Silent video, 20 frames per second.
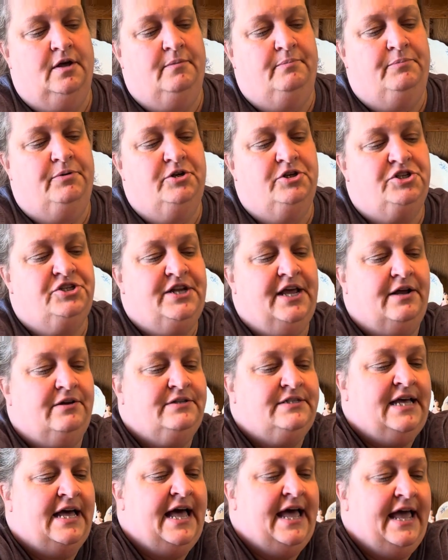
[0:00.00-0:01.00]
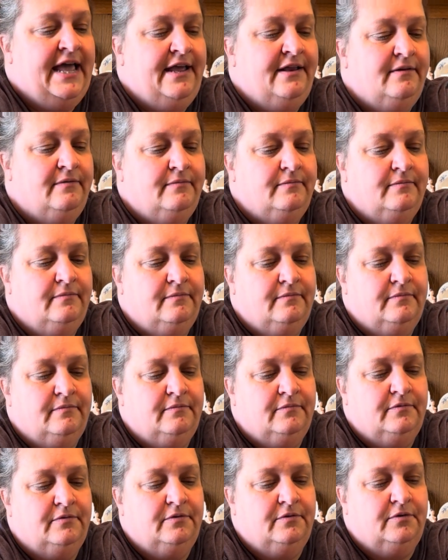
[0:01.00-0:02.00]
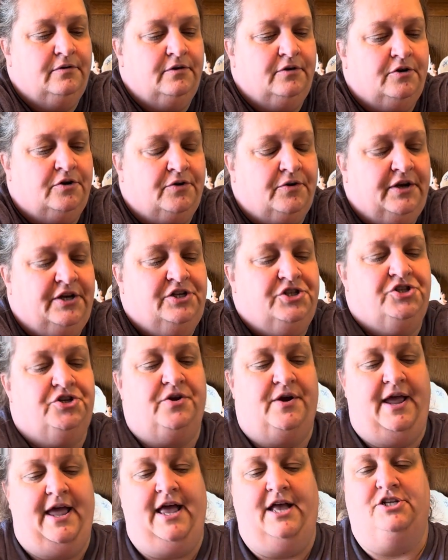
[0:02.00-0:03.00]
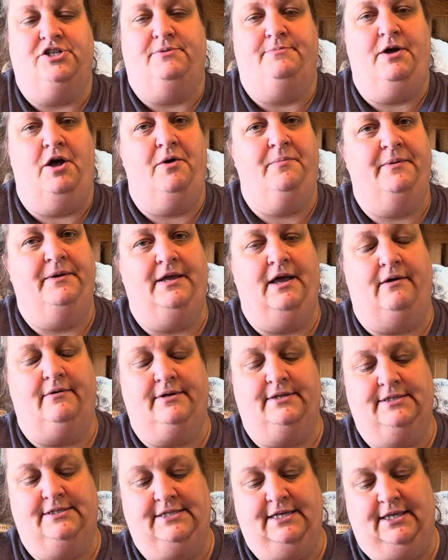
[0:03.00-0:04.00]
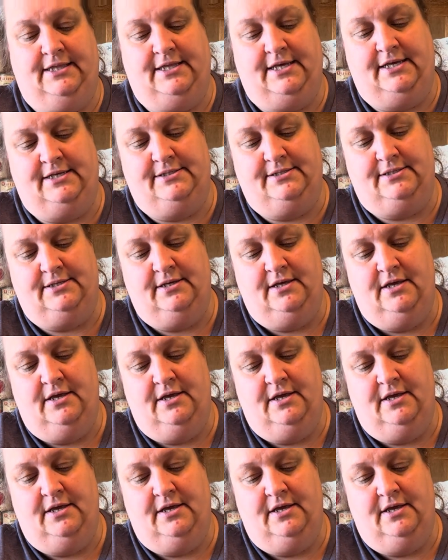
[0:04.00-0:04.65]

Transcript: Push down tight, crease your edge. I'm hoping y'all can see this.